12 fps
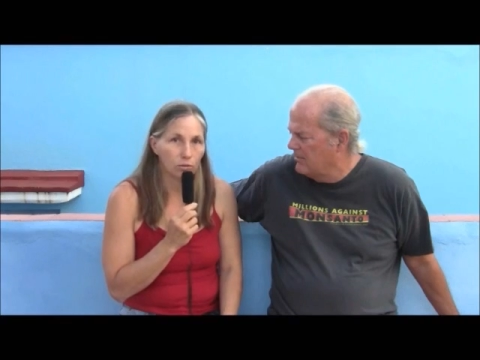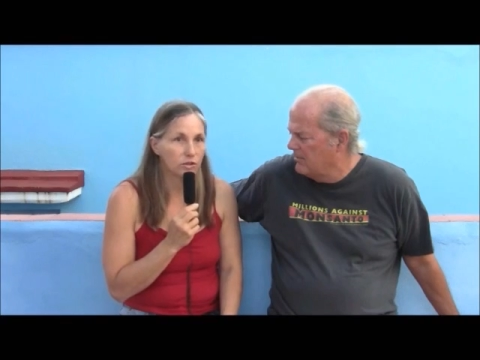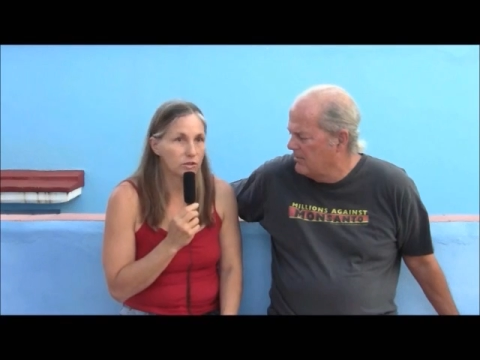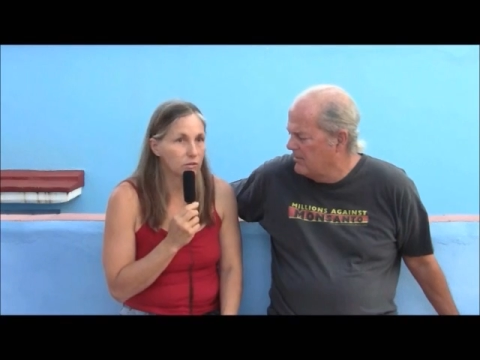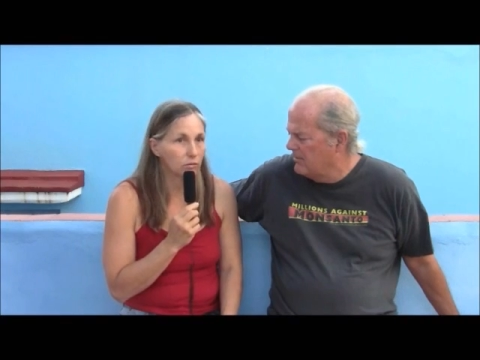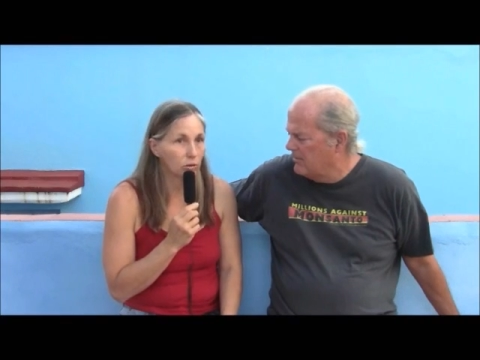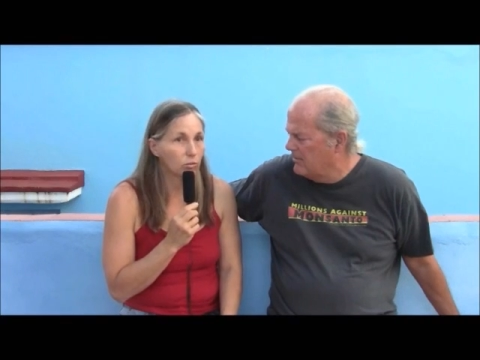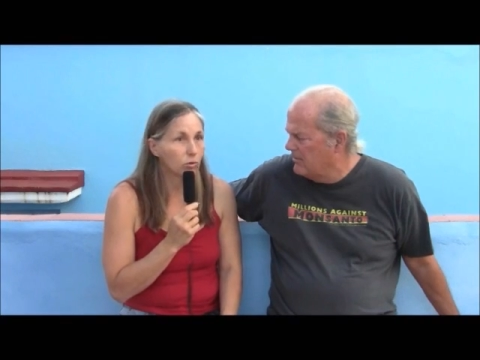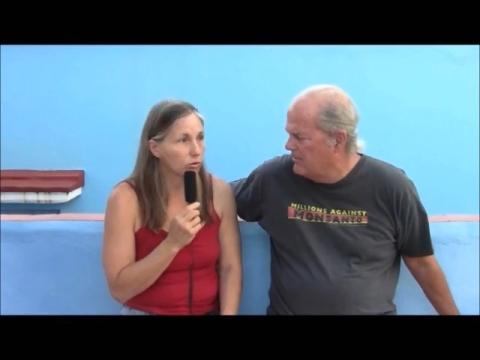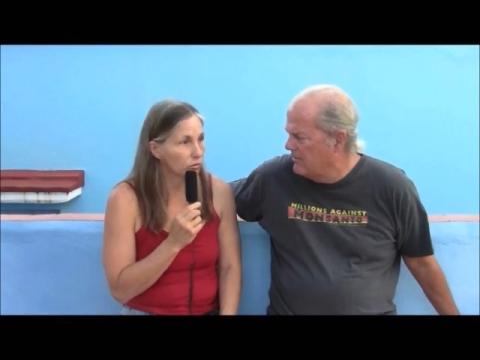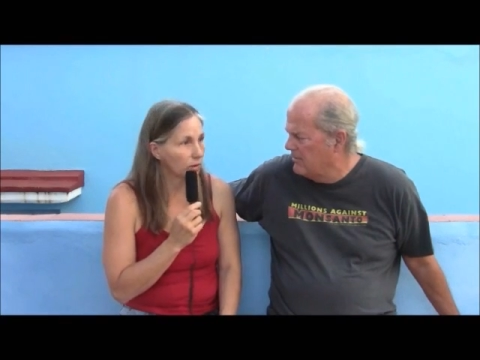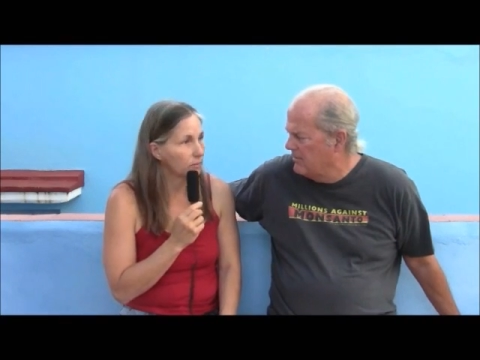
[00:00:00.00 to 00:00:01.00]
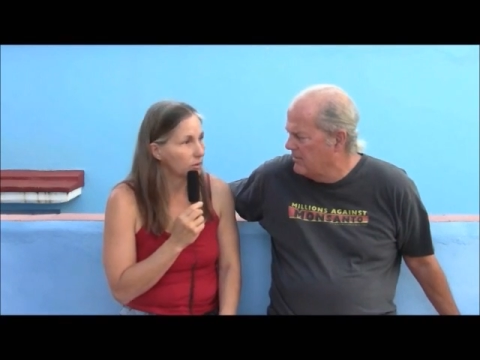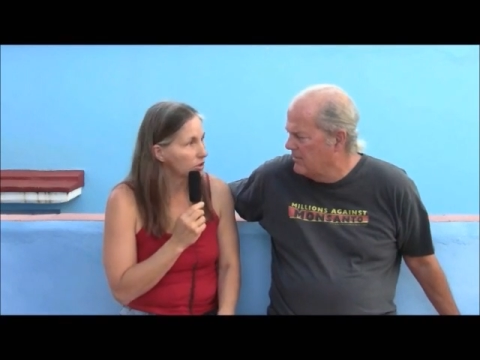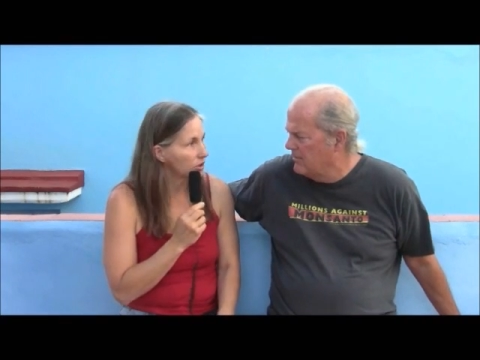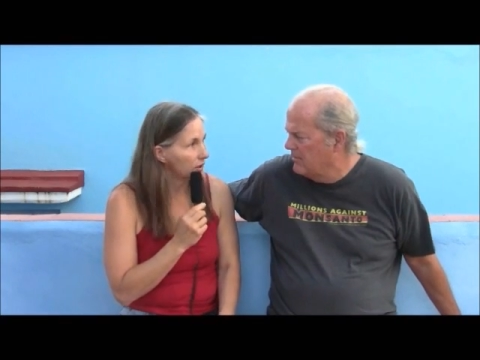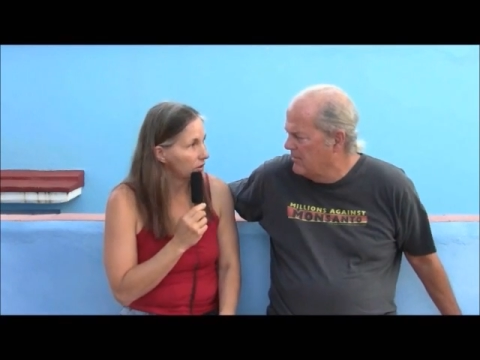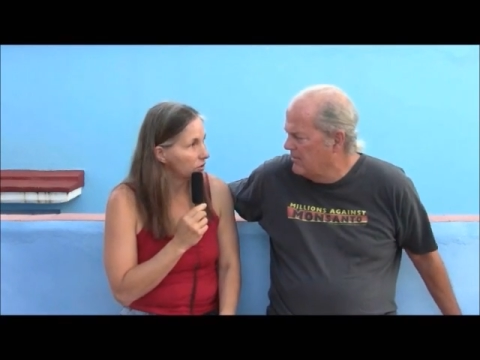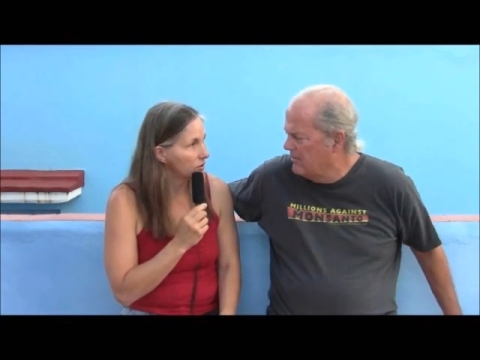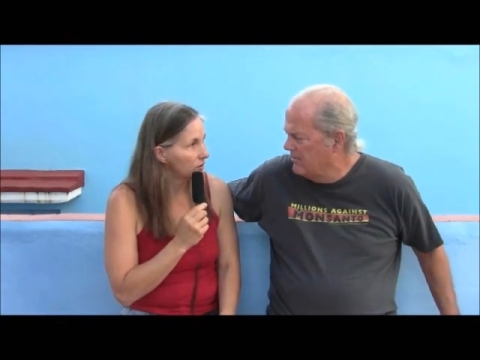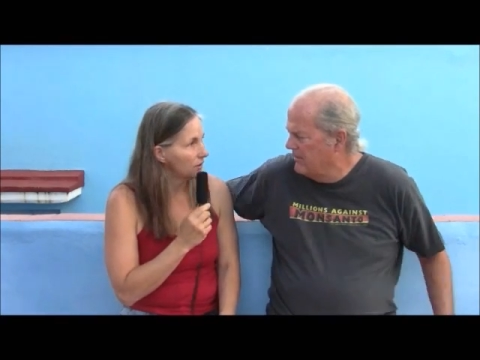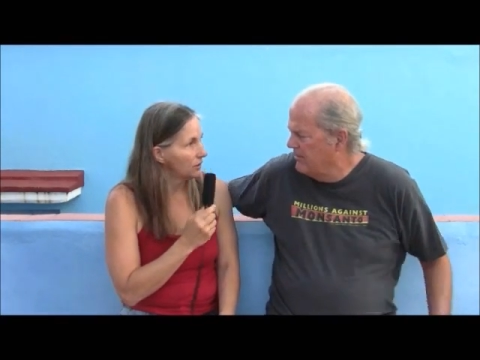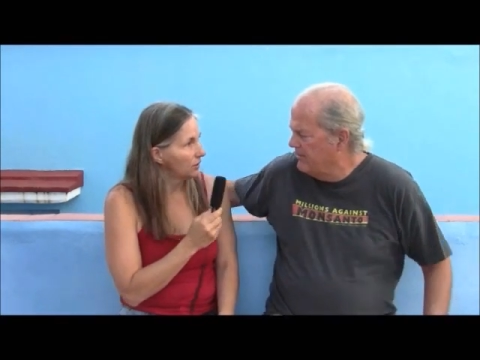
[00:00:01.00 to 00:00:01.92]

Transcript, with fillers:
Speaker 1: which is global climate change.